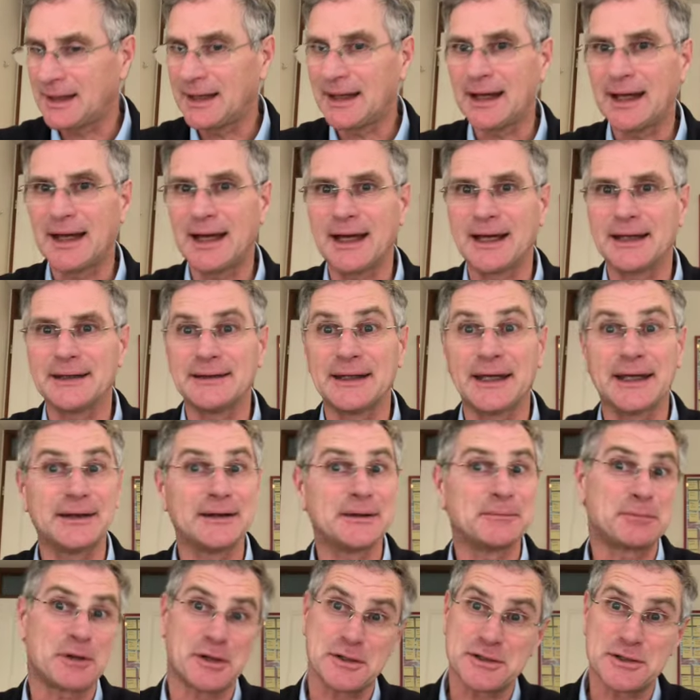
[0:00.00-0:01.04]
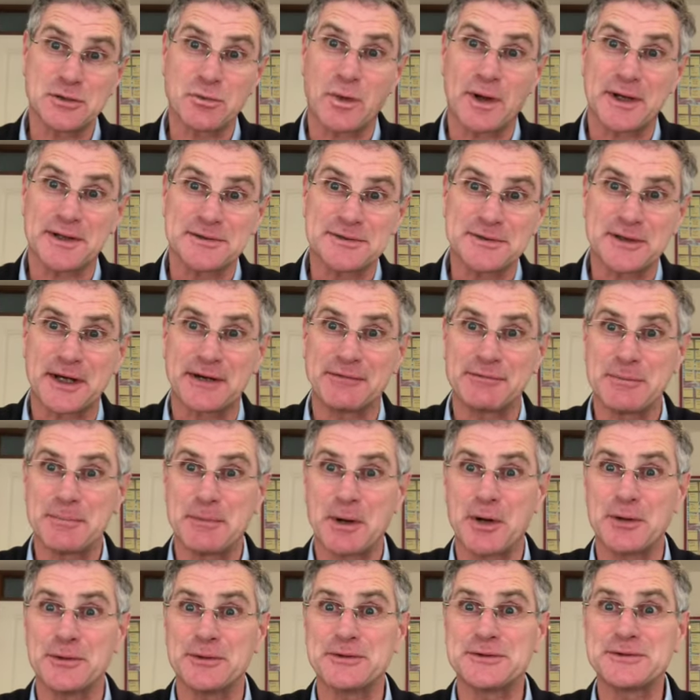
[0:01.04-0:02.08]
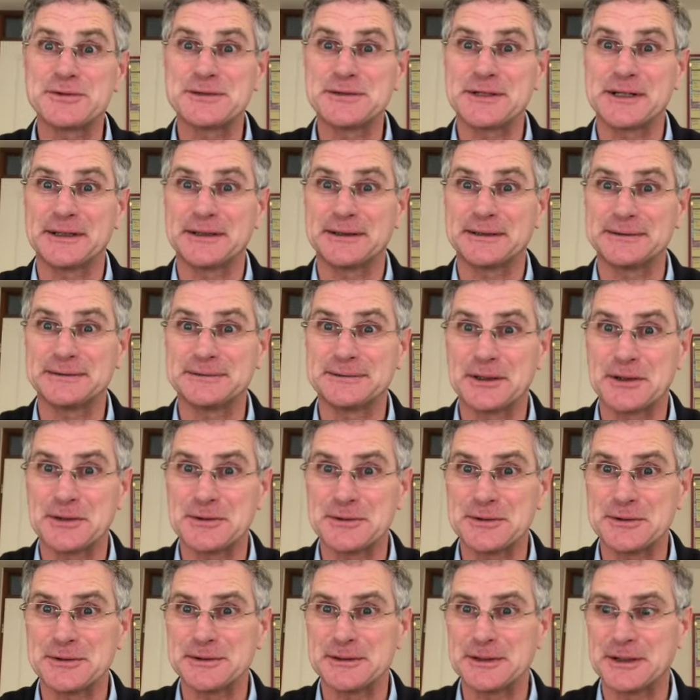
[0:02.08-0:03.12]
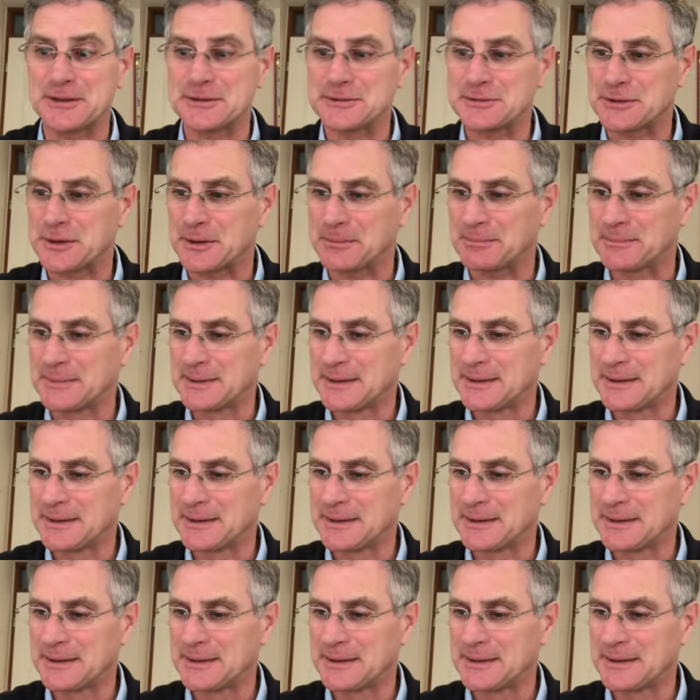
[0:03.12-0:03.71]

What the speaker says: and then the Project 1 is kind of a bonus on top.